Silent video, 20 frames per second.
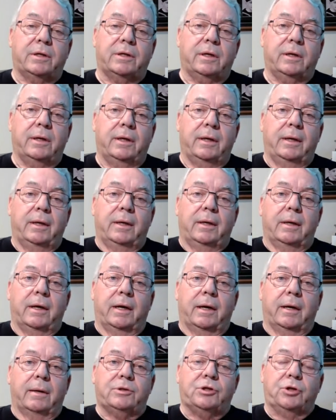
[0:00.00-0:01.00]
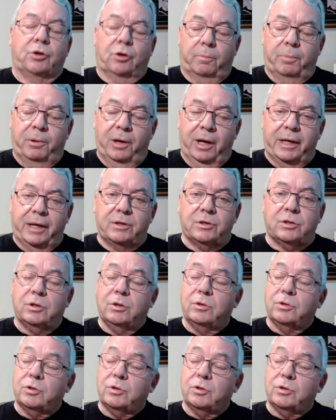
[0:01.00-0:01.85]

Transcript: uh, uh, took place.